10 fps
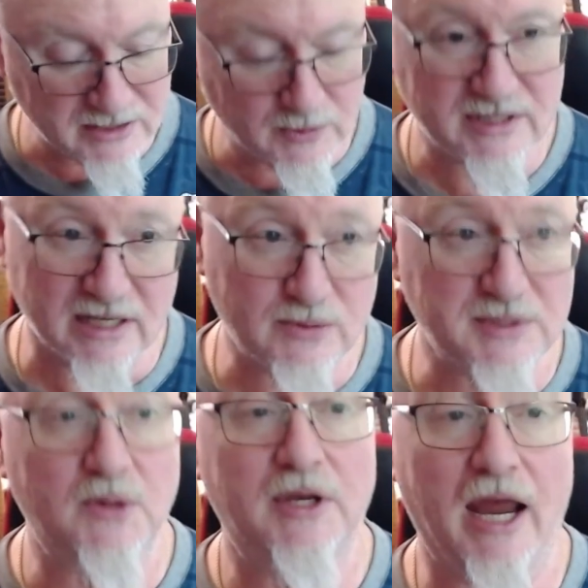was
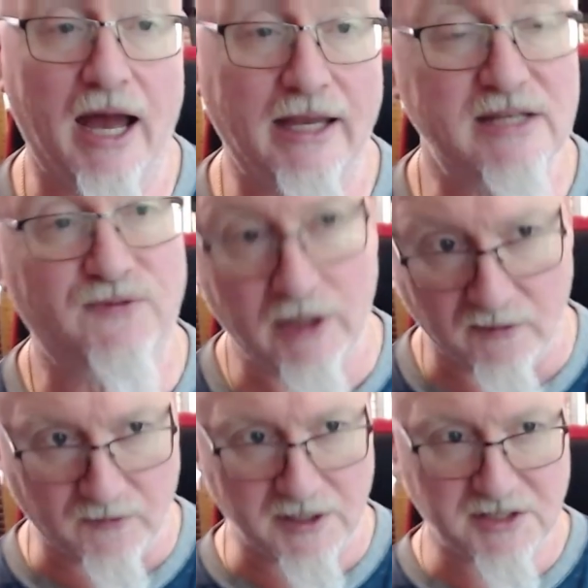okay. I guess for your
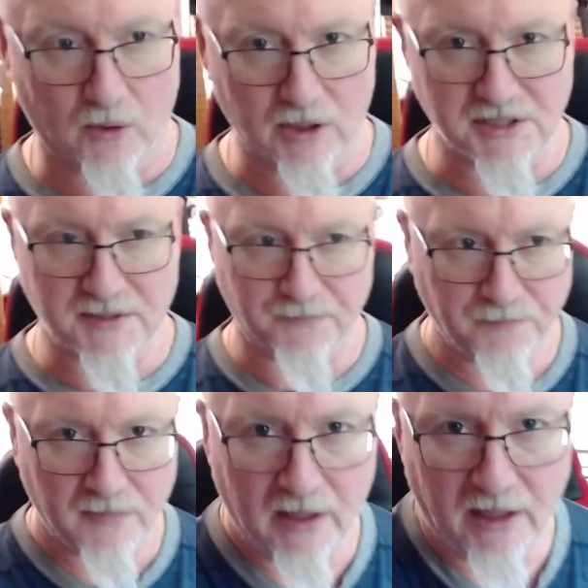first orders,
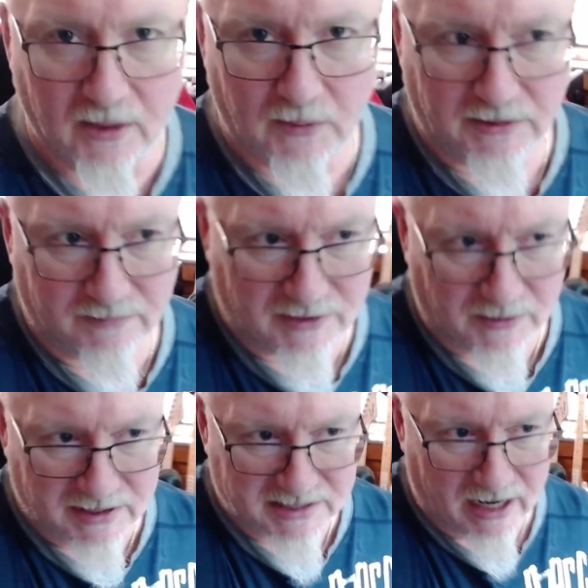here, do
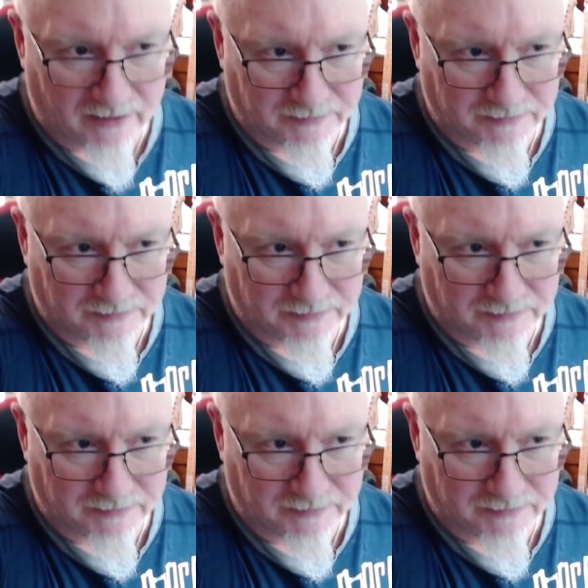this now.